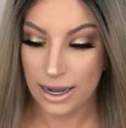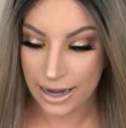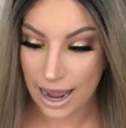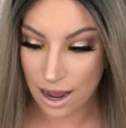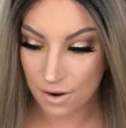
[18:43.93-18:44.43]

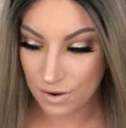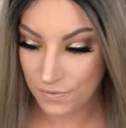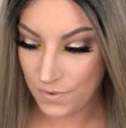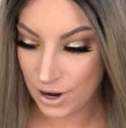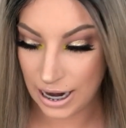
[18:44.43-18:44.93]
Now,
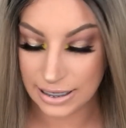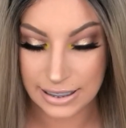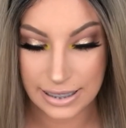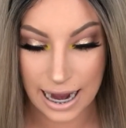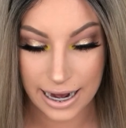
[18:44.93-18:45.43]
for
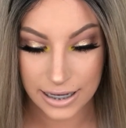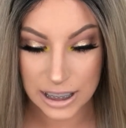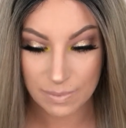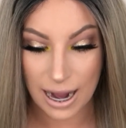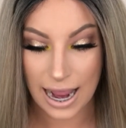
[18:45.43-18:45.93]
setting
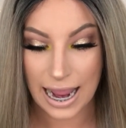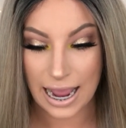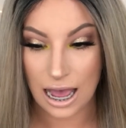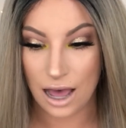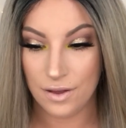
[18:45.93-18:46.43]
spray,
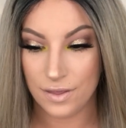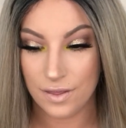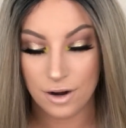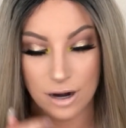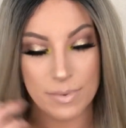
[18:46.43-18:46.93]
other than
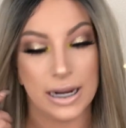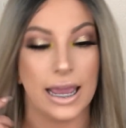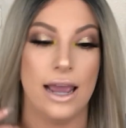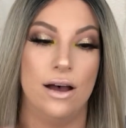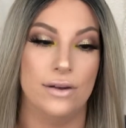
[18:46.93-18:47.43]
the Urban
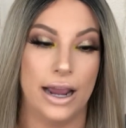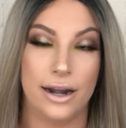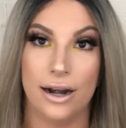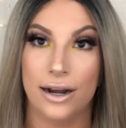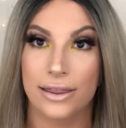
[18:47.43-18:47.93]
Decay All
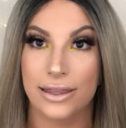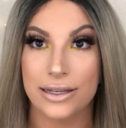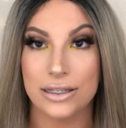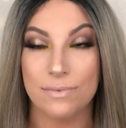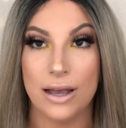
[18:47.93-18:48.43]
Nighter,
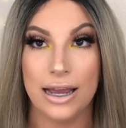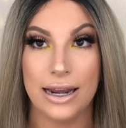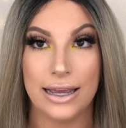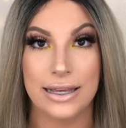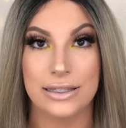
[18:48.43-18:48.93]
this one
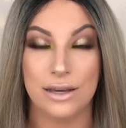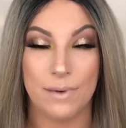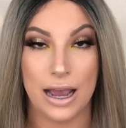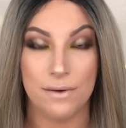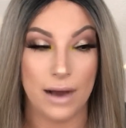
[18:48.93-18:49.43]
is the
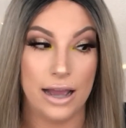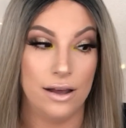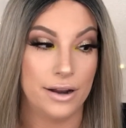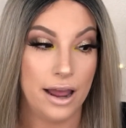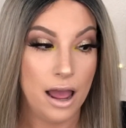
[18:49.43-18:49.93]
Wet n
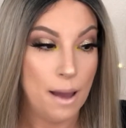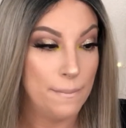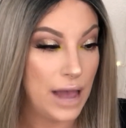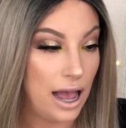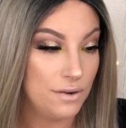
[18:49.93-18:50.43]
Wild
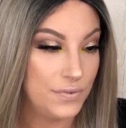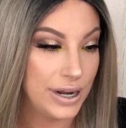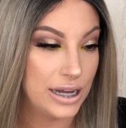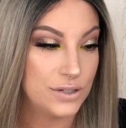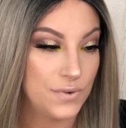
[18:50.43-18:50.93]
Matte
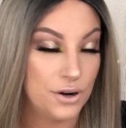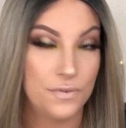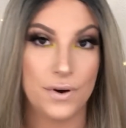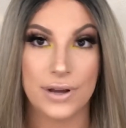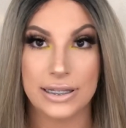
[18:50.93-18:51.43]
Finish Photo
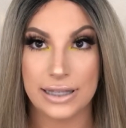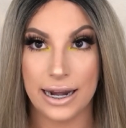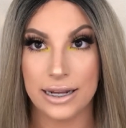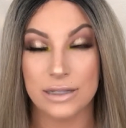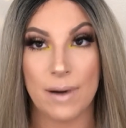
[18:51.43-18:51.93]
Focus
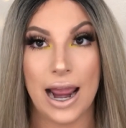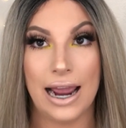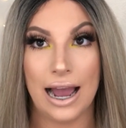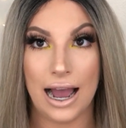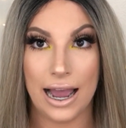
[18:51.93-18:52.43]
Setting
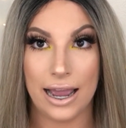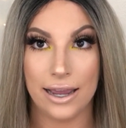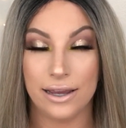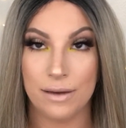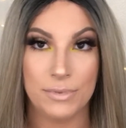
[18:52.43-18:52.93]
Spray.
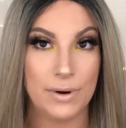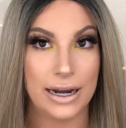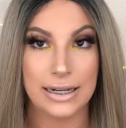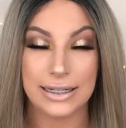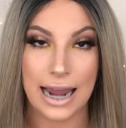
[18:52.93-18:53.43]
I am
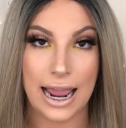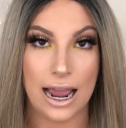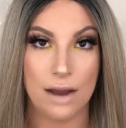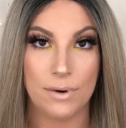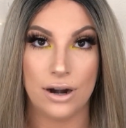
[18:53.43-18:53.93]
wearing it today.
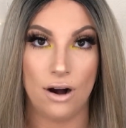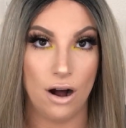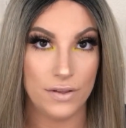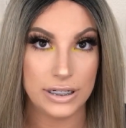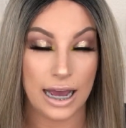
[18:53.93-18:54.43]
I wear it
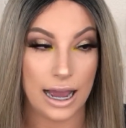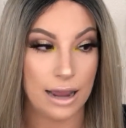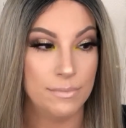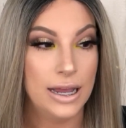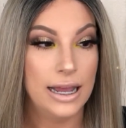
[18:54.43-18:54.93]
all the
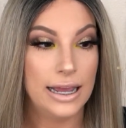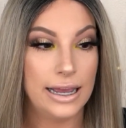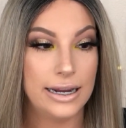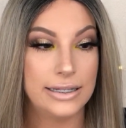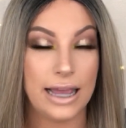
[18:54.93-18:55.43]
time.
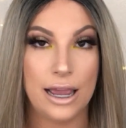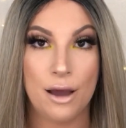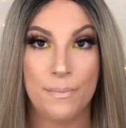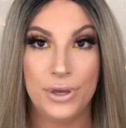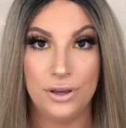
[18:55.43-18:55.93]
It is
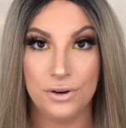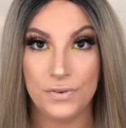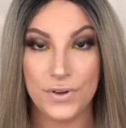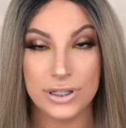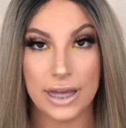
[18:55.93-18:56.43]
a
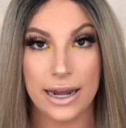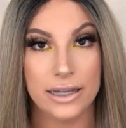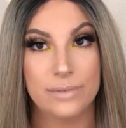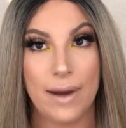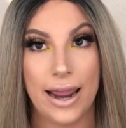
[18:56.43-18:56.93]
beautiful setting
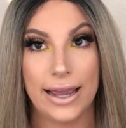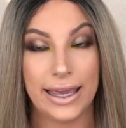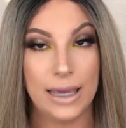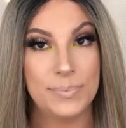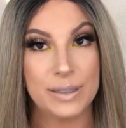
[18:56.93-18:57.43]
spray. It
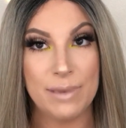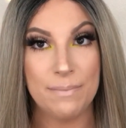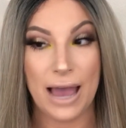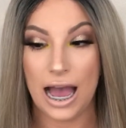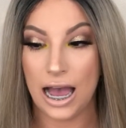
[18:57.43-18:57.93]
keeps me
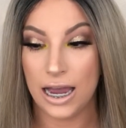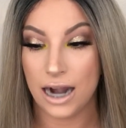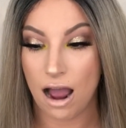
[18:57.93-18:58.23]
matte.